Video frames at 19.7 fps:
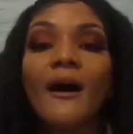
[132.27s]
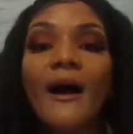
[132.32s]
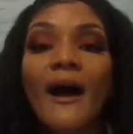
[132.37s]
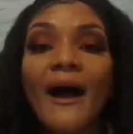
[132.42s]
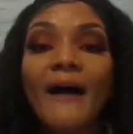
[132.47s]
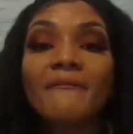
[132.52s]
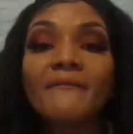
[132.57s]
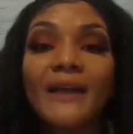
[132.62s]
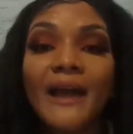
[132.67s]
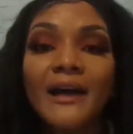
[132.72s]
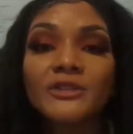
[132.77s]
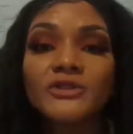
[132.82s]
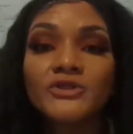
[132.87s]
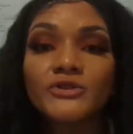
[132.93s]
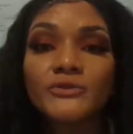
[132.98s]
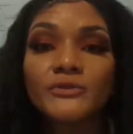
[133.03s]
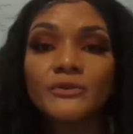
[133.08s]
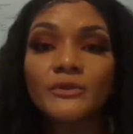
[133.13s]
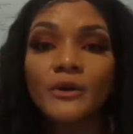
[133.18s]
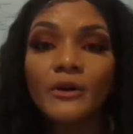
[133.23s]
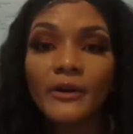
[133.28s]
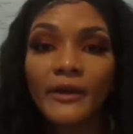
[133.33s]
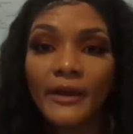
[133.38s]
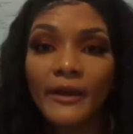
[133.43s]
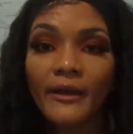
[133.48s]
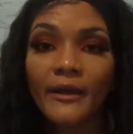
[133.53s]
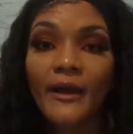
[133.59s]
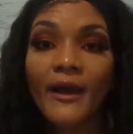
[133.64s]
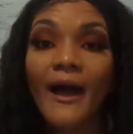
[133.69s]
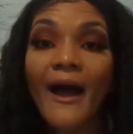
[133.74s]
I've got you,
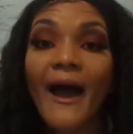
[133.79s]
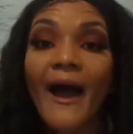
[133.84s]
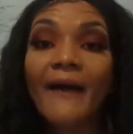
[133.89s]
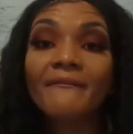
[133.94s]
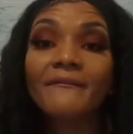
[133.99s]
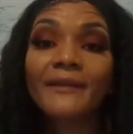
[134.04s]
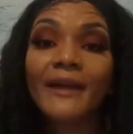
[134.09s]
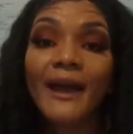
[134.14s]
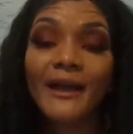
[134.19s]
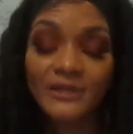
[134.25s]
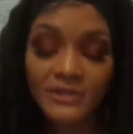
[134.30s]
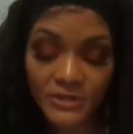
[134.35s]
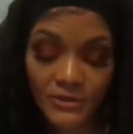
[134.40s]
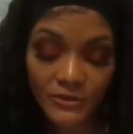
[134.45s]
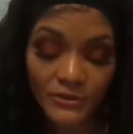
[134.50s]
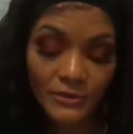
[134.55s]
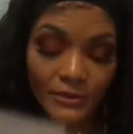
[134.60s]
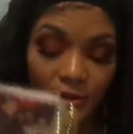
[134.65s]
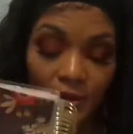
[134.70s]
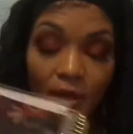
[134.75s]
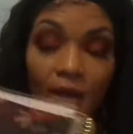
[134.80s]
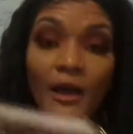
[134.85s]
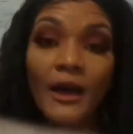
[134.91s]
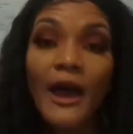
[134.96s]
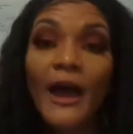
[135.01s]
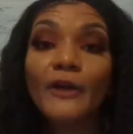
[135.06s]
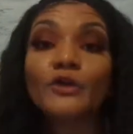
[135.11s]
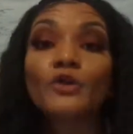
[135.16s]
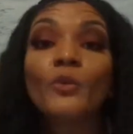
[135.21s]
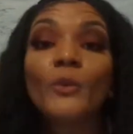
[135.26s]
okay? I've got you.
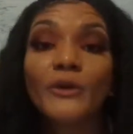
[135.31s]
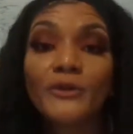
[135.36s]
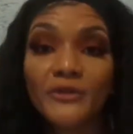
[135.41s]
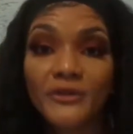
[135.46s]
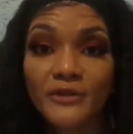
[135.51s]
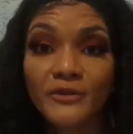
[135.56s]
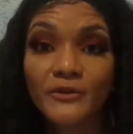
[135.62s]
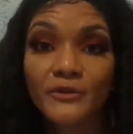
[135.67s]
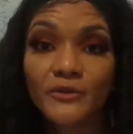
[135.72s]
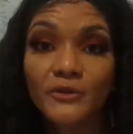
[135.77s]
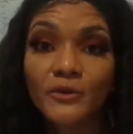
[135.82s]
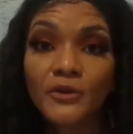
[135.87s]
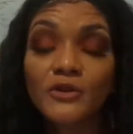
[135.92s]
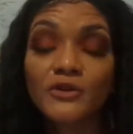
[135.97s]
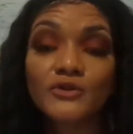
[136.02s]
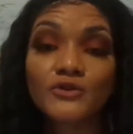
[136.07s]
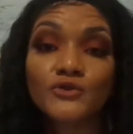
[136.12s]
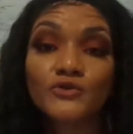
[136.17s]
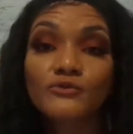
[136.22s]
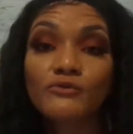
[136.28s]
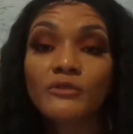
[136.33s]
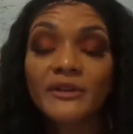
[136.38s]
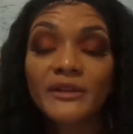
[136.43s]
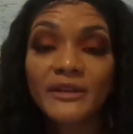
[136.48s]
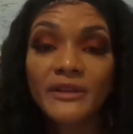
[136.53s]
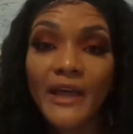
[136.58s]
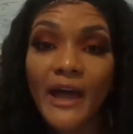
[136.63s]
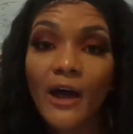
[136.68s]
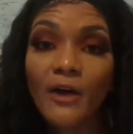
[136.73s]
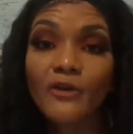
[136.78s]
I know what you need to do because you wrote it
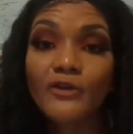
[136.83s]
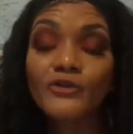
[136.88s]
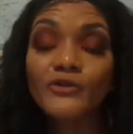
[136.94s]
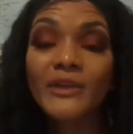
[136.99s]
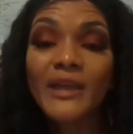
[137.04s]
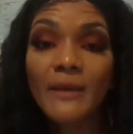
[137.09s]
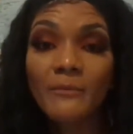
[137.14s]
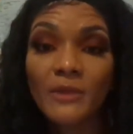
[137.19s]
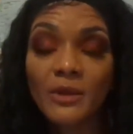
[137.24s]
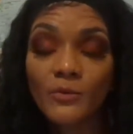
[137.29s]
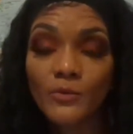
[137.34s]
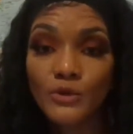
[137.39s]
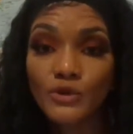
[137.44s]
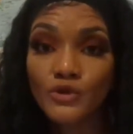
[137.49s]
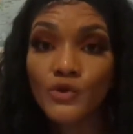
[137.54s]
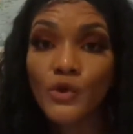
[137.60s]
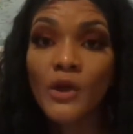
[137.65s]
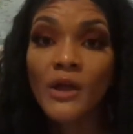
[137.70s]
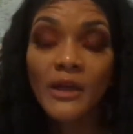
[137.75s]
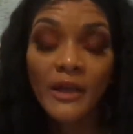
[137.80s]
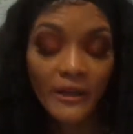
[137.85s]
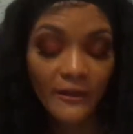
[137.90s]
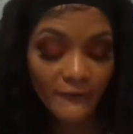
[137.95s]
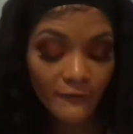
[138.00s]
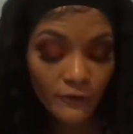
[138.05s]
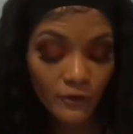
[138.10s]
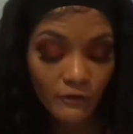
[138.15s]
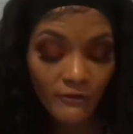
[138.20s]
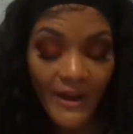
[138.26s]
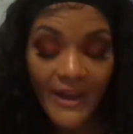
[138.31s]
down and you kept it with you. If
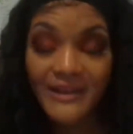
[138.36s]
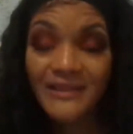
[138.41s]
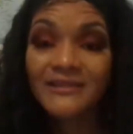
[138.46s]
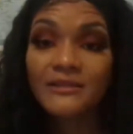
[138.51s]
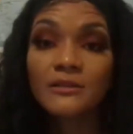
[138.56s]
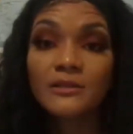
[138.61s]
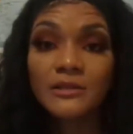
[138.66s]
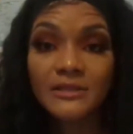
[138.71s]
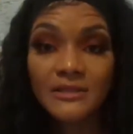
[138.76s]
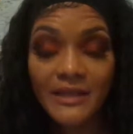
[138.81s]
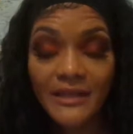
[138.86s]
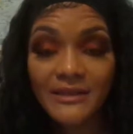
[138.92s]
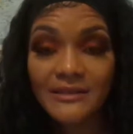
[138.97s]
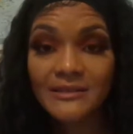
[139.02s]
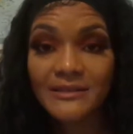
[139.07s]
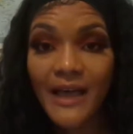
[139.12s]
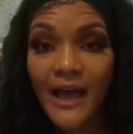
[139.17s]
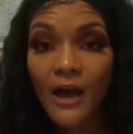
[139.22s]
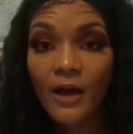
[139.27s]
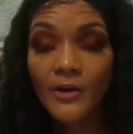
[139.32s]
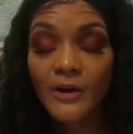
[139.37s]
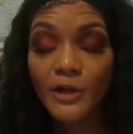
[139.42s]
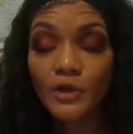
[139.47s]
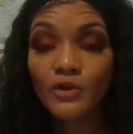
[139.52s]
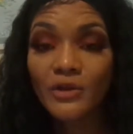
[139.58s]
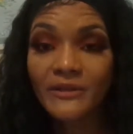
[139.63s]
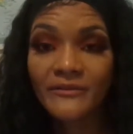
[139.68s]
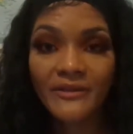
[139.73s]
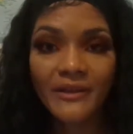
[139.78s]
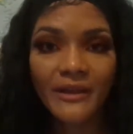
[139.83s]
you're writing things down and you're
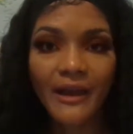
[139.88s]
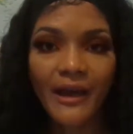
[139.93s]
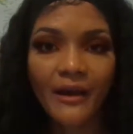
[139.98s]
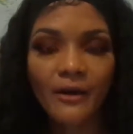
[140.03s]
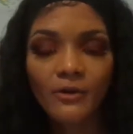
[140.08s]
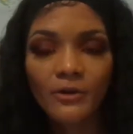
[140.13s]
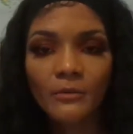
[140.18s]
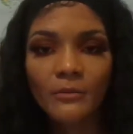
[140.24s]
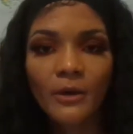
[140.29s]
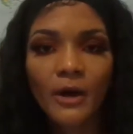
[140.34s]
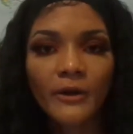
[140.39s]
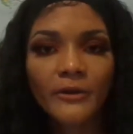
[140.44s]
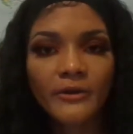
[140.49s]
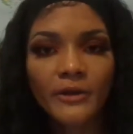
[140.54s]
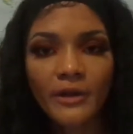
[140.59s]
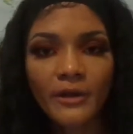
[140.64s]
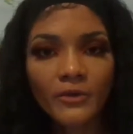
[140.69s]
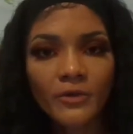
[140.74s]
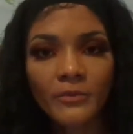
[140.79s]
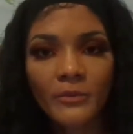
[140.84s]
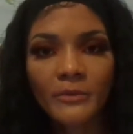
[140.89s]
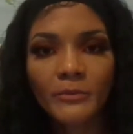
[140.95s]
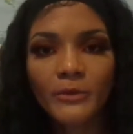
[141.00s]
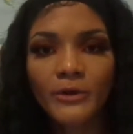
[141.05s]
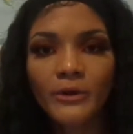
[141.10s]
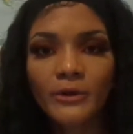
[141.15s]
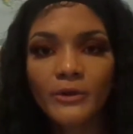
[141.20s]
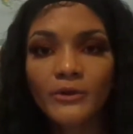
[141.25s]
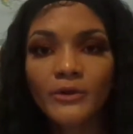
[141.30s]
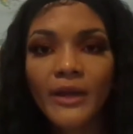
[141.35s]
leaving it at home, how are you going to remember?
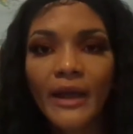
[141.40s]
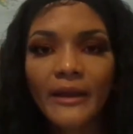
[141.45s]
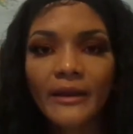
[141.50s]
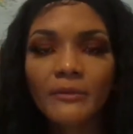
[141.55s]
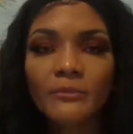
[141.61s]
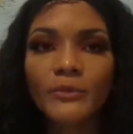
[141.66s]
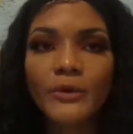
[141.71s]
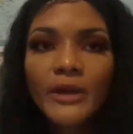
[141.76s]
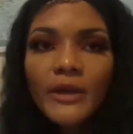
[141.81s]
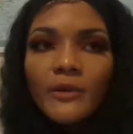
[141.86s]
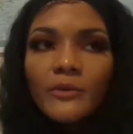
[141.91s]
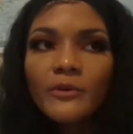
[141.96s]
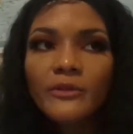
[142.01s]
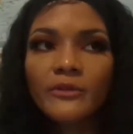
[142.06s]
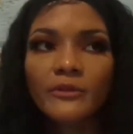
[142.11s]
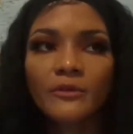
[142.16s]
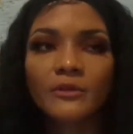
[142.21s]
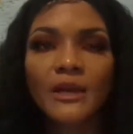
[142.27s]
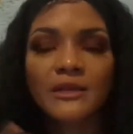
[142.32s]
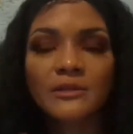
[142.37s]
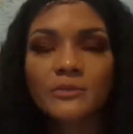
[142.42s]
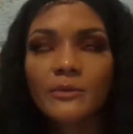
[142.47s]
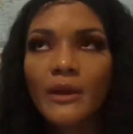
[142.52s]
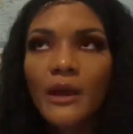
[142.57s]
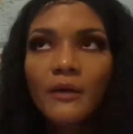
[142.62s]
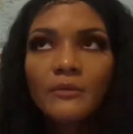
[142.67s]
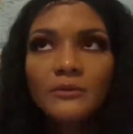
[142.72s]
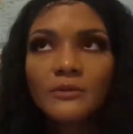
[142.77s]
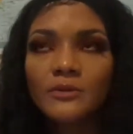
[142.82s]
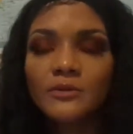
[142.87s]
You got to bring it with you. That's what
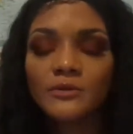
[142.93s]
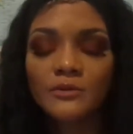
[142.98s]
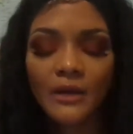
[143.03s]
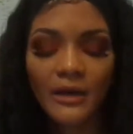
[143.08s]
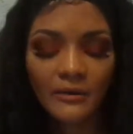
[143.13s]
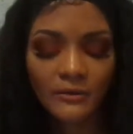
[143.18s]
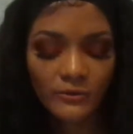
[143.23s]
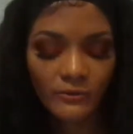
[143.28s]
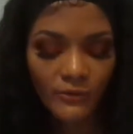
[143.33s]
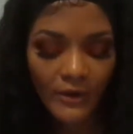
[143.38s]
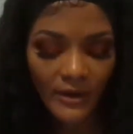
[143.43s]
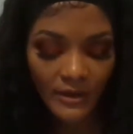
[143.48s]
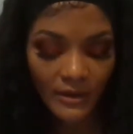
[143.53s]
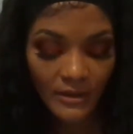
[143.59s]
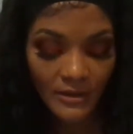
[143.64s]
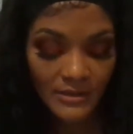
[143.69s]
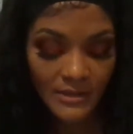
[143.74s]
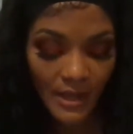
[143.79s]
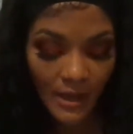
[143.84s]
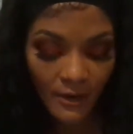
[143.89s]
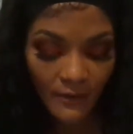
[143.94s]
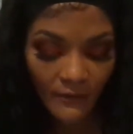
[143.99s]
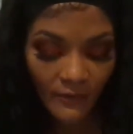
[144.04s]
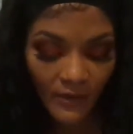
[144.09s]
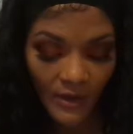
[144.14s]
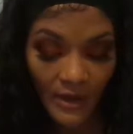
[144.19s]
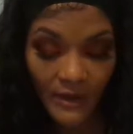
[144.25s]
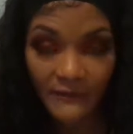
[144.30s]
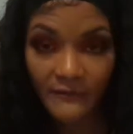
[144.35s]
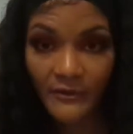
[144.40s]
I would do. I would write things down
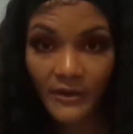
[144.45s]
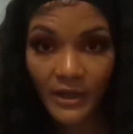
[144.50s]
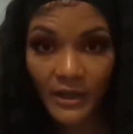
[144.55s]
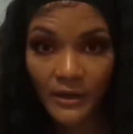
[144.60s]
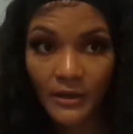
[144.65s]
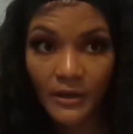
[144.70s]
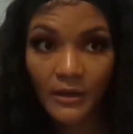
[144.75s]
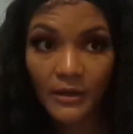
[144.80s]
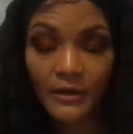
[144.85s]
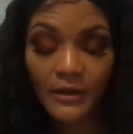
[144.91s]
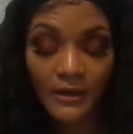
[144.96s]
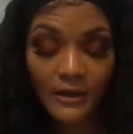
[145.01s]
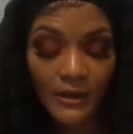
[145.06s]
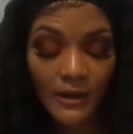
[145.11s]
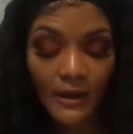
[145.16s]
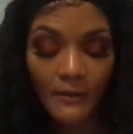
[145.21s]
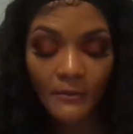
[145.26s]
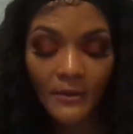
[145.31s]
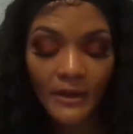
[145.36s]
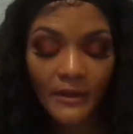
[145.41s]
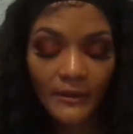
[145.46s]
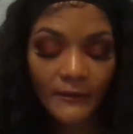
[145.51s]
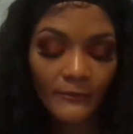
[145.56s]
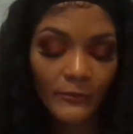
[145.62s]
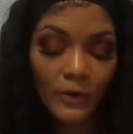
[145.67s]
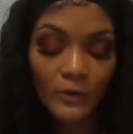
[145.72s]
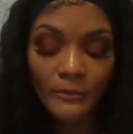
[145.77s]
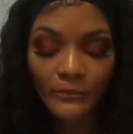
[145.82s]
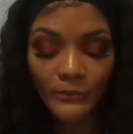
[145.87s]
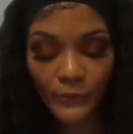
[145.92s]
and forget it. Then I'm like,
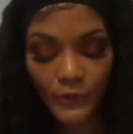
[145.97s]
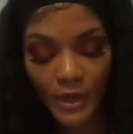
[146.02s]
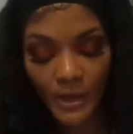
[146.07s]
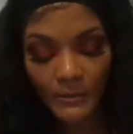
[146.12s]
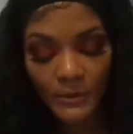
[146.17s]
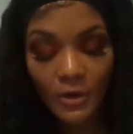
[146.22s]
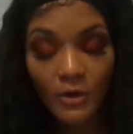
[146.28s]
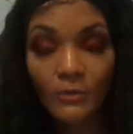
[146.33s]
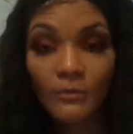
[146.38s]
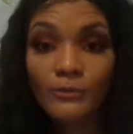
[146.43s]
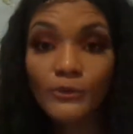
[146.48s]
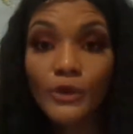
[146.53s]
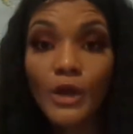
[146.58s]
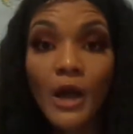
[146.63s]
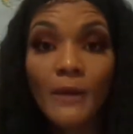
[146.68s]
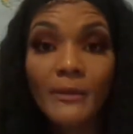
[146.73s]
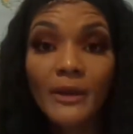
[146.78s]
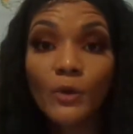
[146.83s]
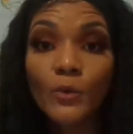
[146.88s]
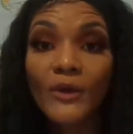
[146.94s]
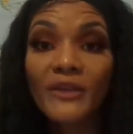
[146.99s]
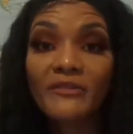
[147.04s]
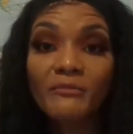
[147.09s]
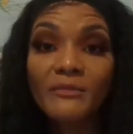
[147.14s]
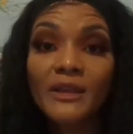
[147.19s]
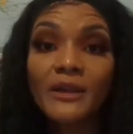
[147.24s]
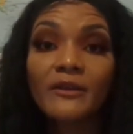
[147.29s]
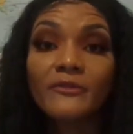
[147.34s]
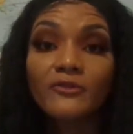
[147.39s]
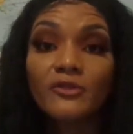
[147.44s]
nope, coming home, you're coming with
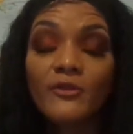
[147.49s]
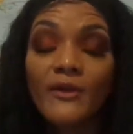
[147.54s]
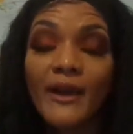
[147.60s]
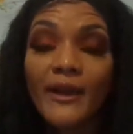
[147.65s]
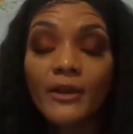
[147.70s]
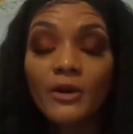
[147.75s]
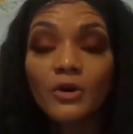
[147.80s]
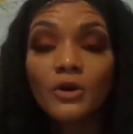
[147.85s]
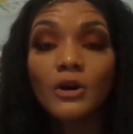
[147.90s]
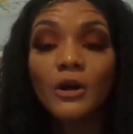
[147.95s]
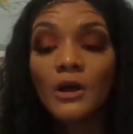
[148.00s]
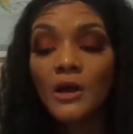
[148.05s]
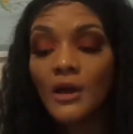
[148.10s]
me everywhere I go.